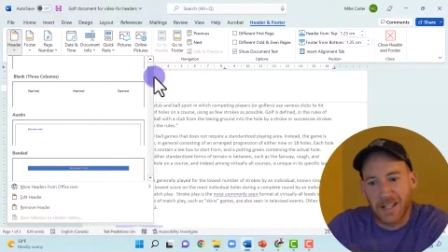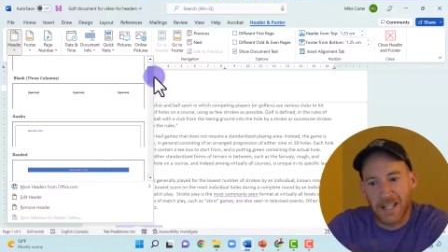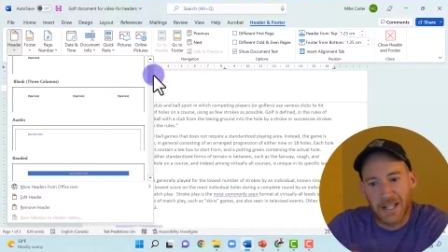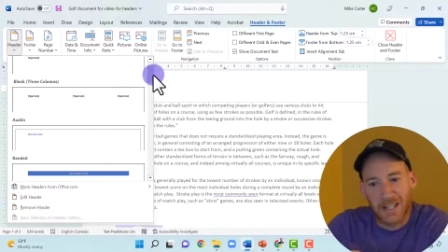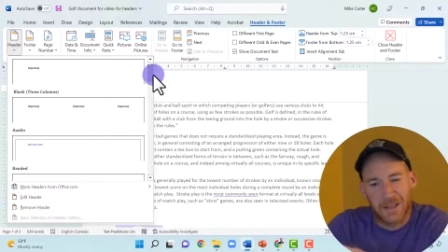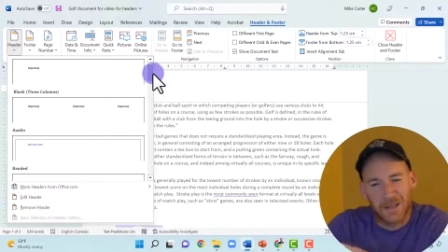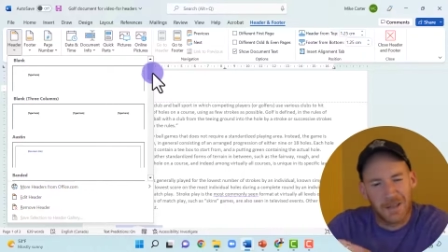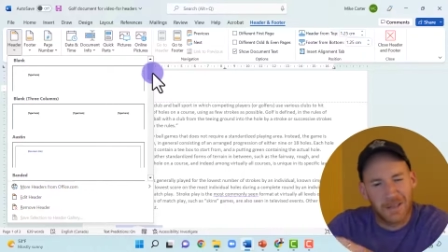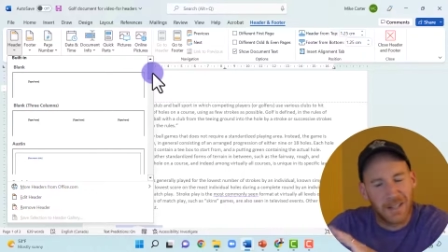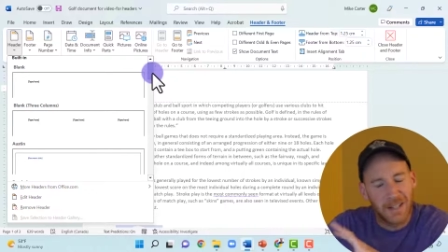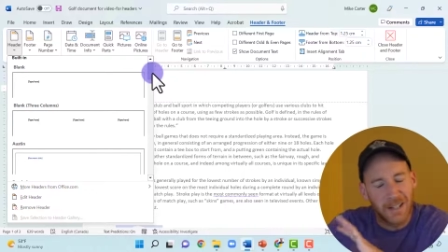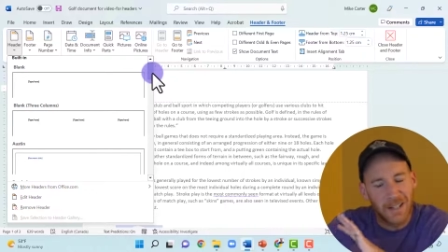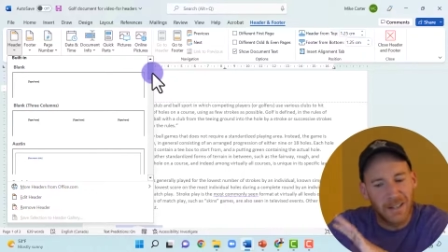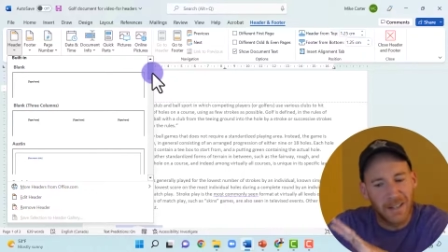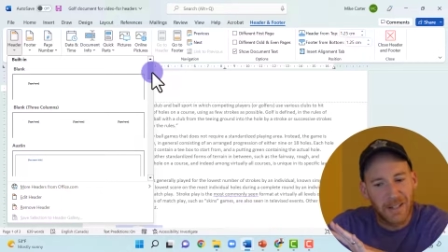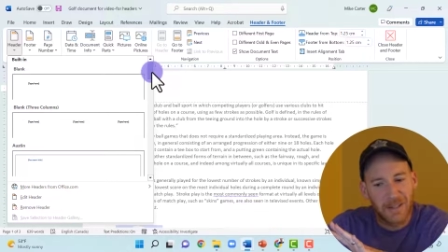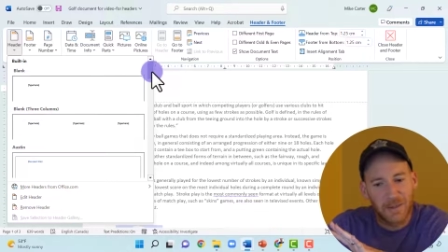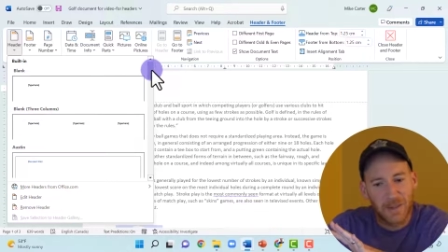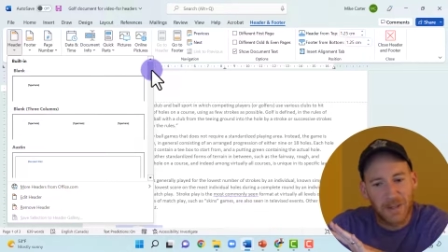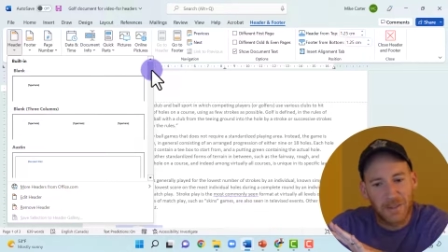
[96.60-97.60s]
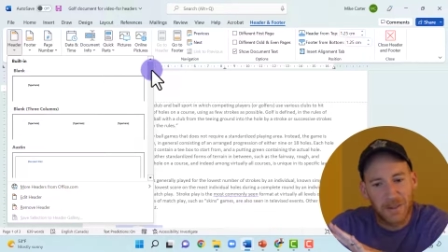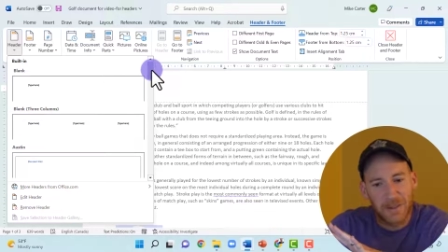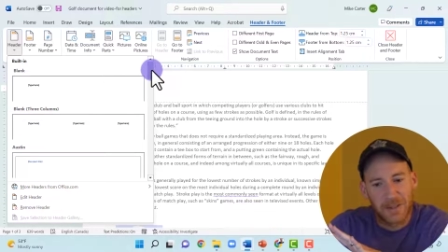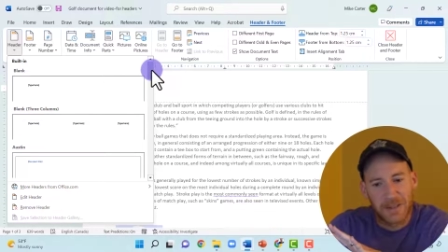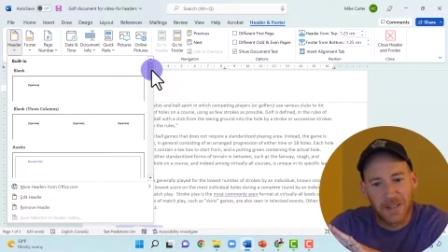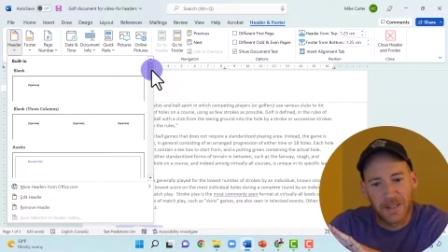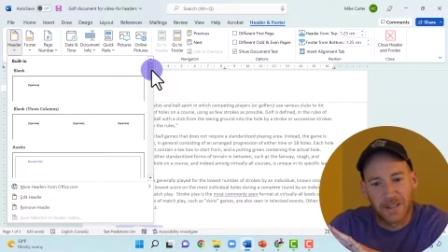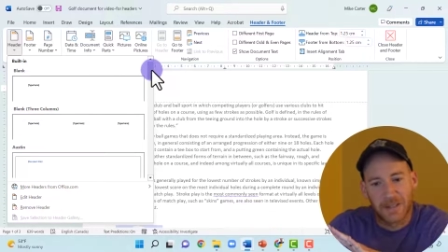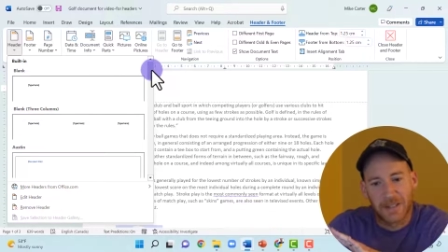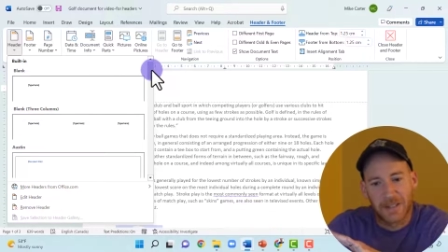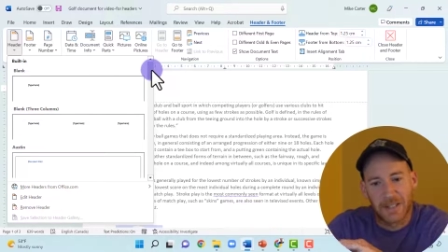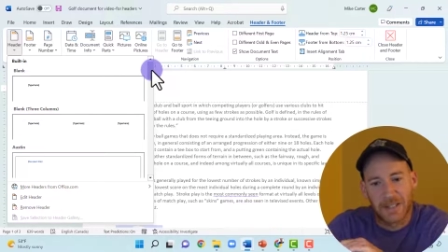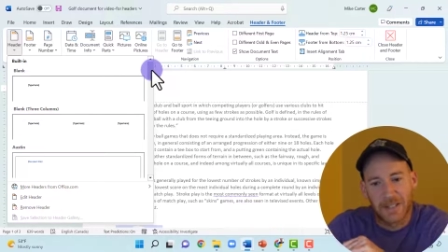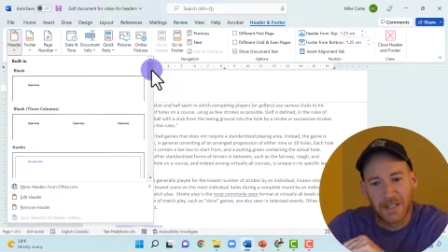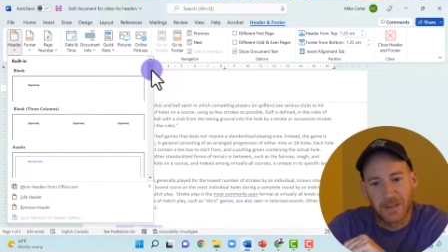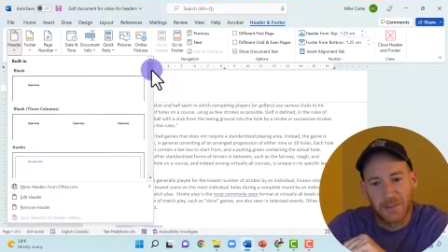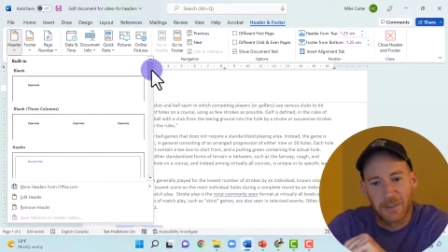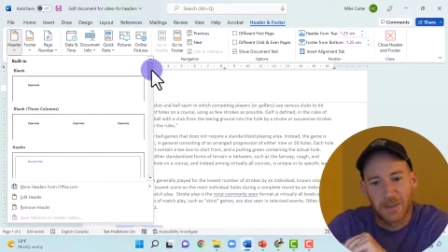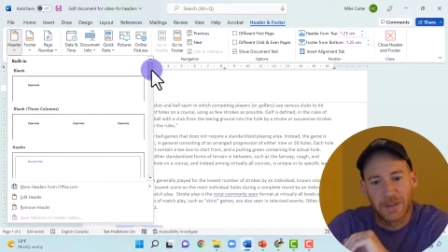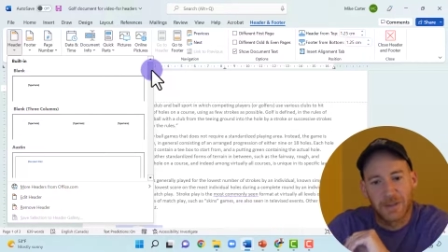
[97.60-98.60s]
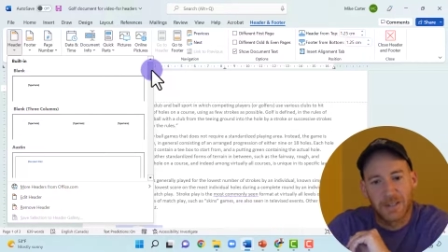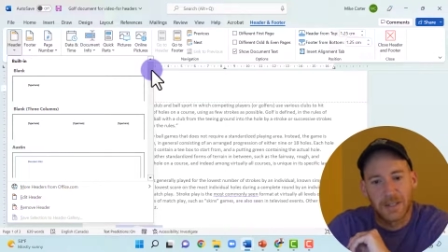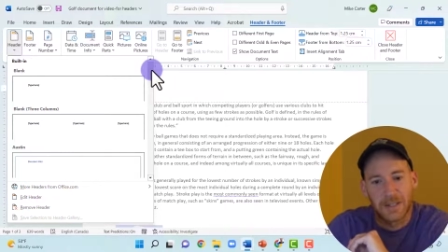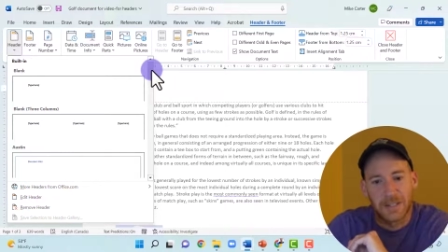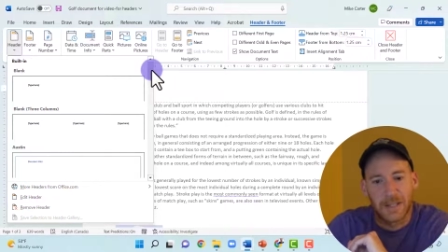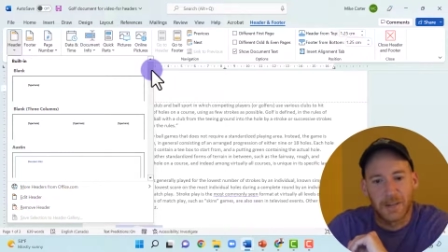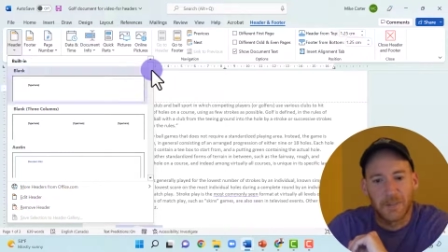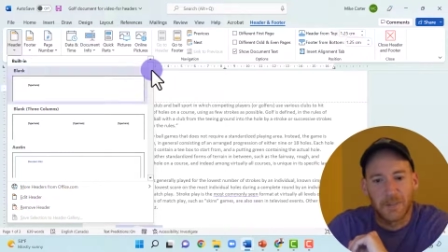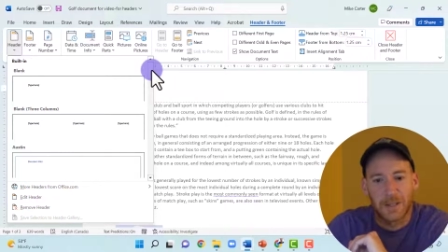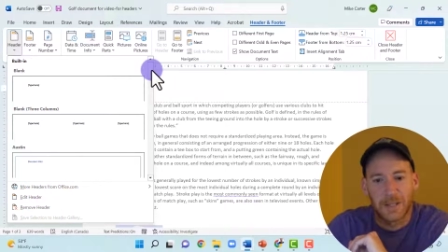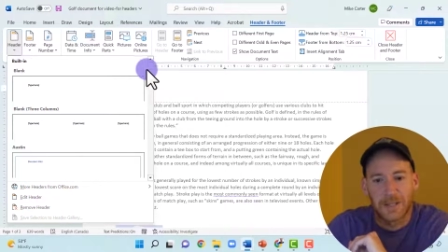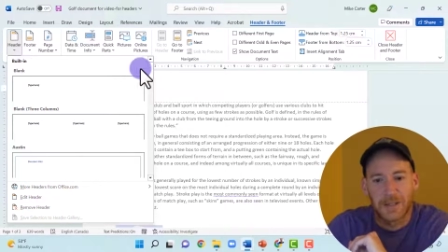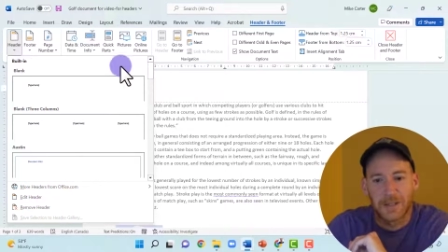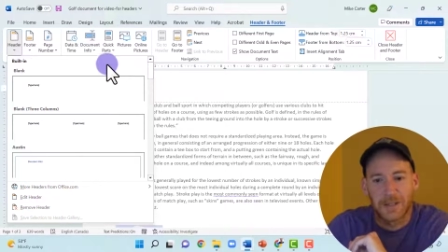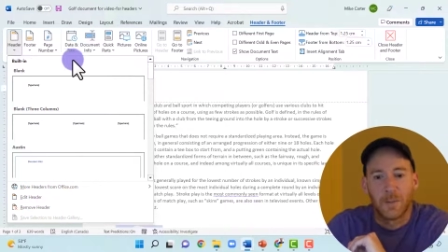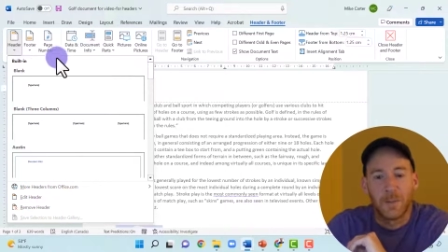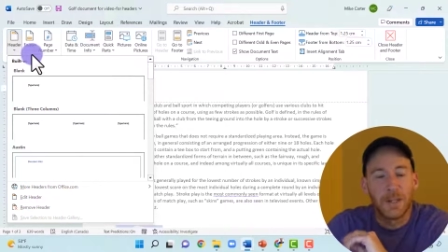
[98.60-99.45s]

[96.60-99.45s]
and there's not a lot of options here in the uh, built-in templates.